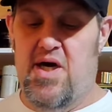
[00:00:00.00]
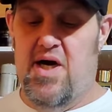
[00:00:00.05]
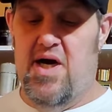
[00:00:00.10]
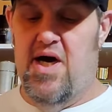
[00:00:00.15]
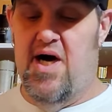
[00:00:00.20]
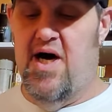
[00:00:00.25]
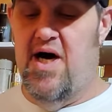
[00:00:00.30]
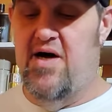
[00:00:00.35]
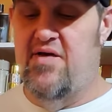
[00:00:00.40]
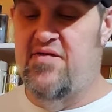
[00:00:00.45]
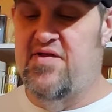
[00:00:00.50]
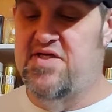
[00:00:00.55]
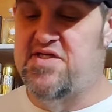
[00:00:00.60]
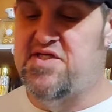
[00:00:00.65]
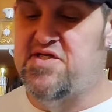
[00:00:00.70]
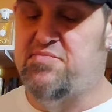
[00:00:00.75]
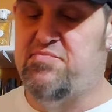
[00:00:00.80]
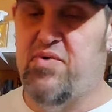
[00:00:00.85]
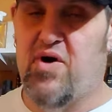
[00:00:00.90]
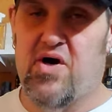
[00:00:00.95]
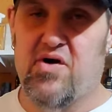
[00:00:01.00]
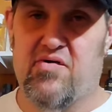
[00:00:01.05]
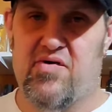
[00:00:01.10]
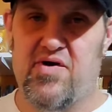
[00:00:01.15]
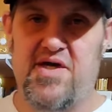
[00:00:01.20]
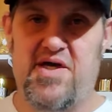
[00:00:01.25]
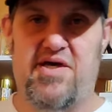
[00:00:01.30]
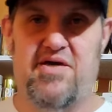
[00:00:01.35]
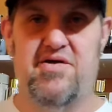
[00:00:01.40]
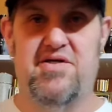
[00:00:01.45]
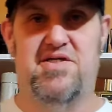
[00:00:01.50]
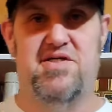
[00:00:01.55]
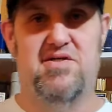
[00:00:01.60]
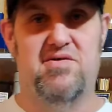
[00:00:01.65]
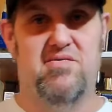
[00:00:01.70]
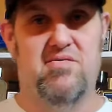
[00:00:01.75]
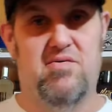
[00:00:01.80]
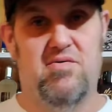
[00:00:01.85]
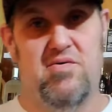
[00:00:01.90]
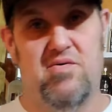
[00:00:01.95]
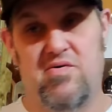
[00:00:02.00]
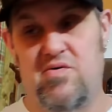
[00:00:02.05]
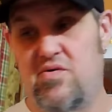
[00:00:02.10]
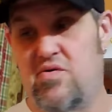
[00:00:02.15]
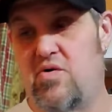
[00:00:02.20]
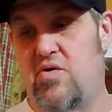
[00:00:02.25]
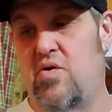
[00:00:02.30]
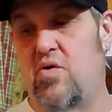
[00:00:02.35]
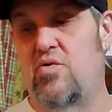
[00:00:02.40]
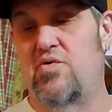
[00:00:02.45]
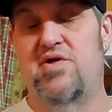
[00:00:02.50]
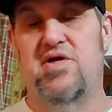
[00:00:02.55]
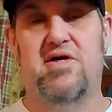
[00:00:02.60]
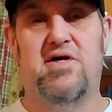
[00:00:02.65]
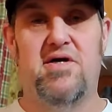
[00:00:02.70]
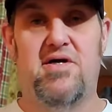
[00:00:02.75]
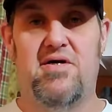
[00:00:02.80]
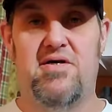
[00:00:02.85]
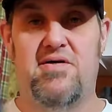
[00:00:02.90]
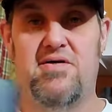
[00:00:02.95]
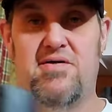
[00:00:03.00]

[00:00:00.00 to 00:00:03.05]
Uh, this bottle right here is older.